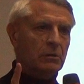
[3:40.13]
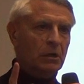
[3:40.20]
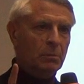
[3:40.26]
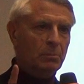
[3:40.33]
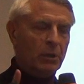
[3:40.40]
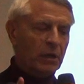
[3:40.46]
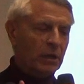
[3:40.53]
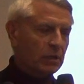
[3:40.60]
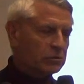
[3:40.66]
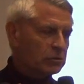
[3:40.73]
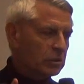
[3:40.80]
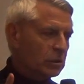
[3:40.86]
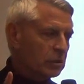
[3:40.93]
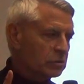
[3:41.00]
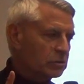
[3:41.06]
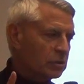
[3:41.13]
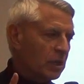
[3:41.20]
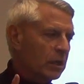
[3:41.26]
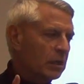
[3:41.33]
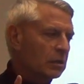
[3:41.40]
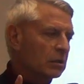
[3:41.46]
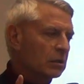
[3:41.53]
TBS is
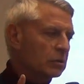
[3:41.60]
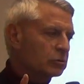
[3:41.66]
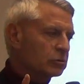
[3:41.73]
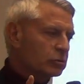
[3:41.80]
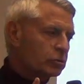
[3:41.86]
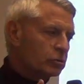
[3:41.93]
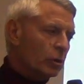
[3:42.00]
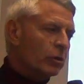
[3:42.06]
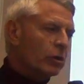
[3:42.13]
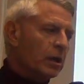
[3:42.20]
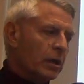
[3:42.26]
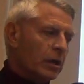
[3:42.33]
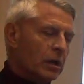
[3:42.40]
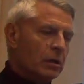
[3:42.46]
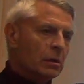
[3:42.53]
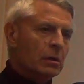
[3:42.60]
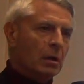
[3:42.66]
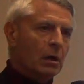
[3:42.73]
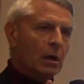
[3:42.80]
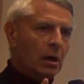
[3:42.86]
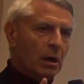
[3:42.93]
a surrogate